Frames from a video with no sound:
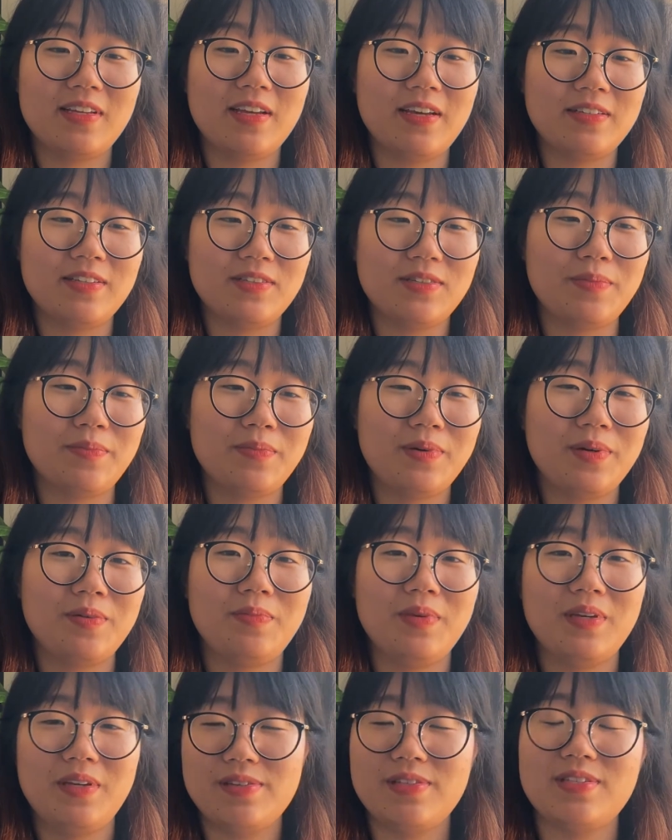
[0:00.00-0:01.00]
at some point
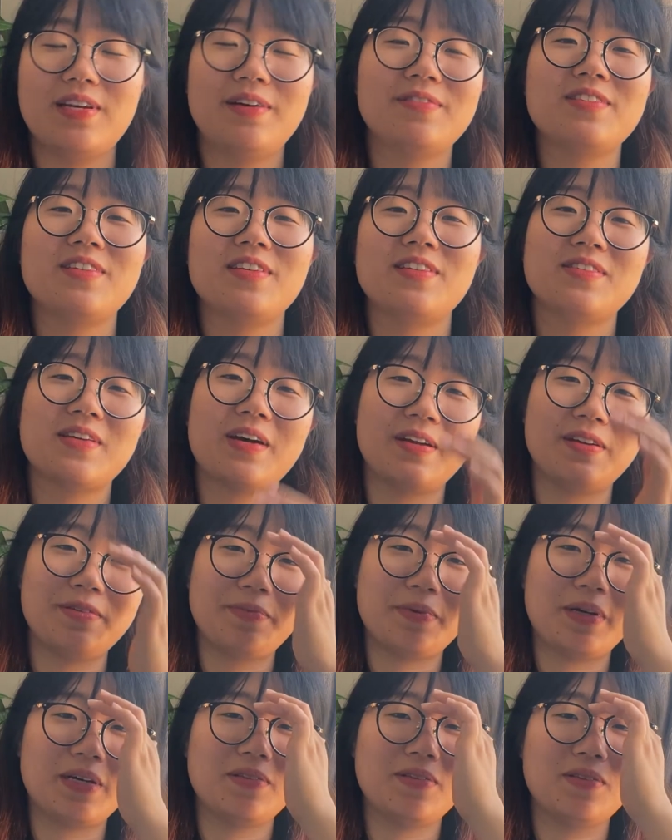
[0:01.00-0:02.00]
because I was excited
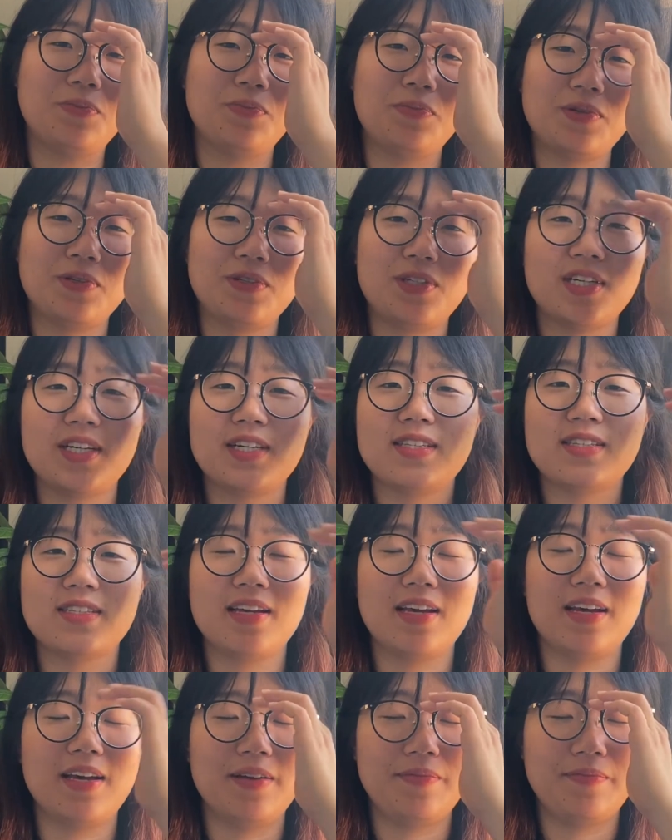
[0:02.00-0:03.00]
about the projects.
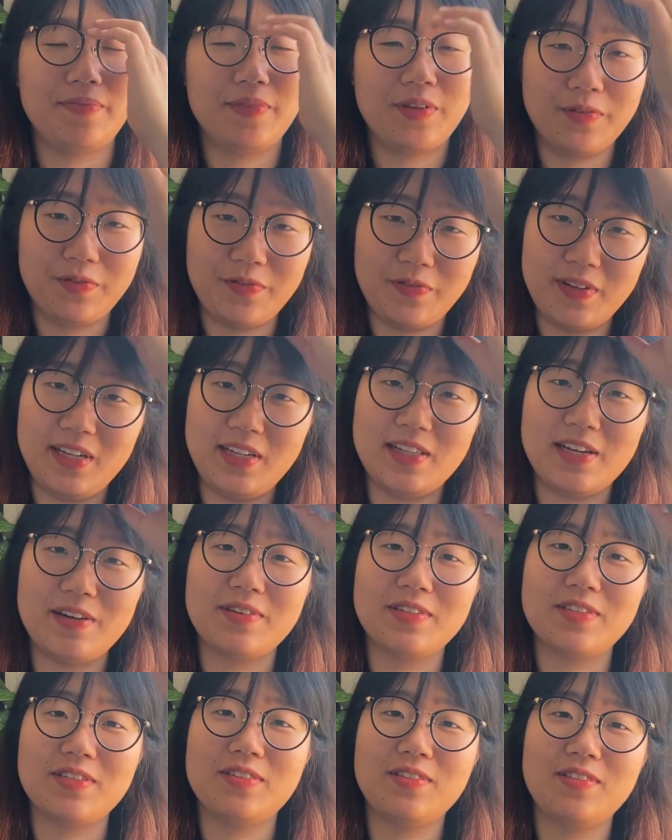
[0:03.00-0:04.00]
Hopefully that
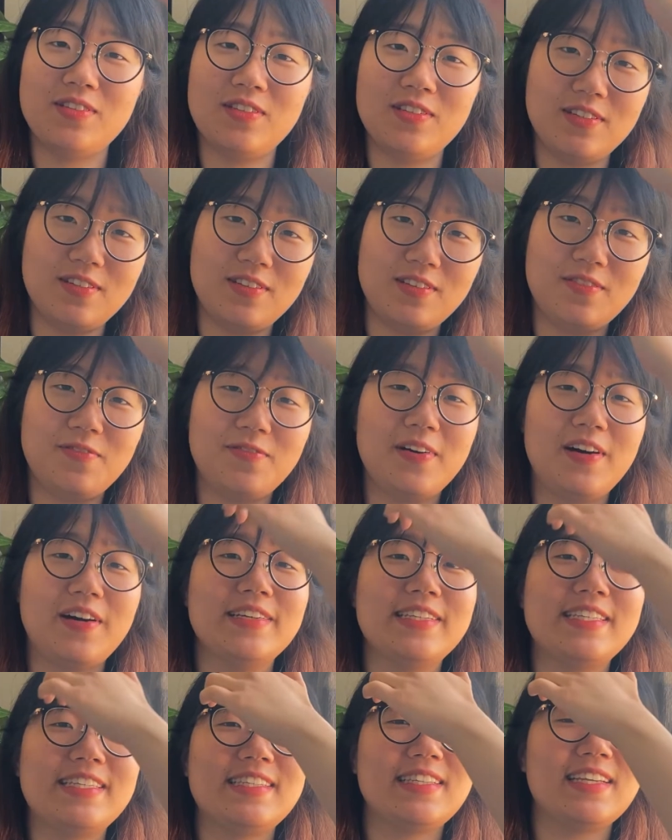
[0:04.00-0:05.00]
wasn't too
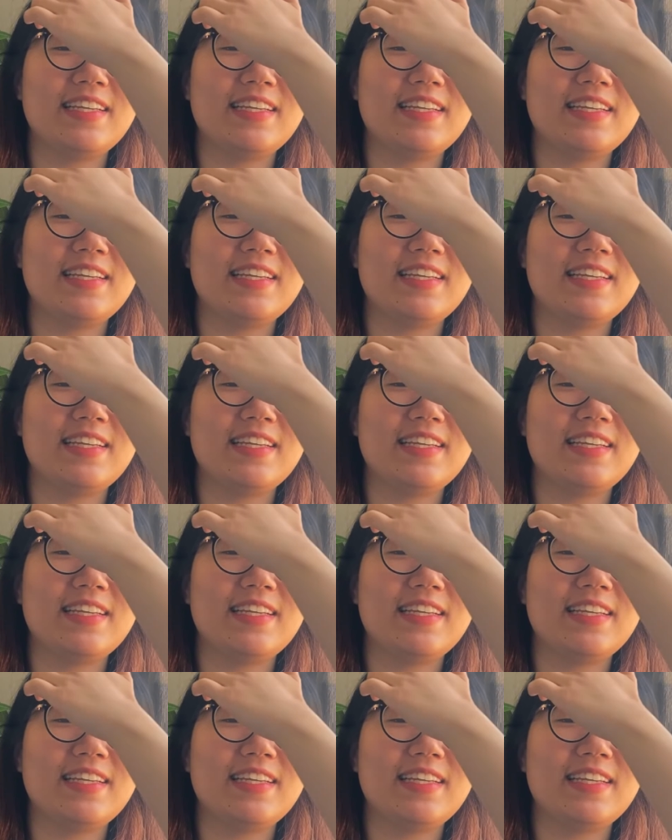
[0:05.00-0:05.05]
fast.